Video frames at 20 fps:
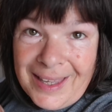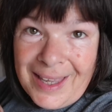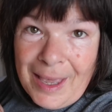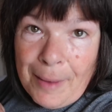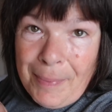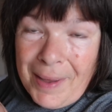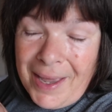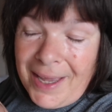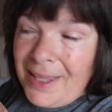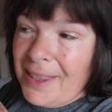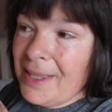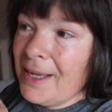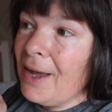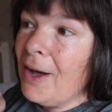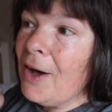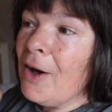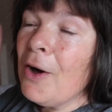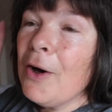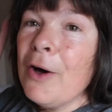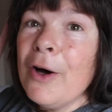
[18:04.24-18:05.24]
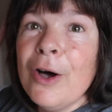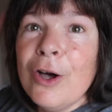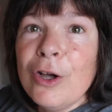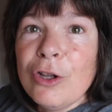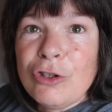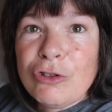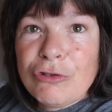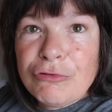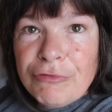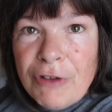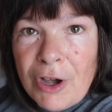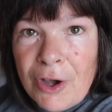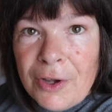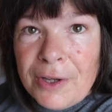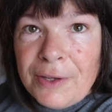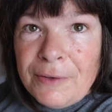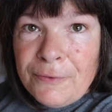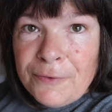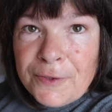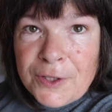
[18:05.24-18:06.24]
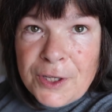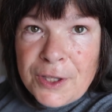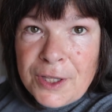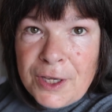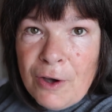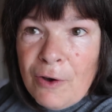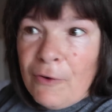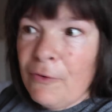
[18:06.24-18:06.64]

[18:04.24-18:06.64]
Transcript: Get back in the car. Drive to the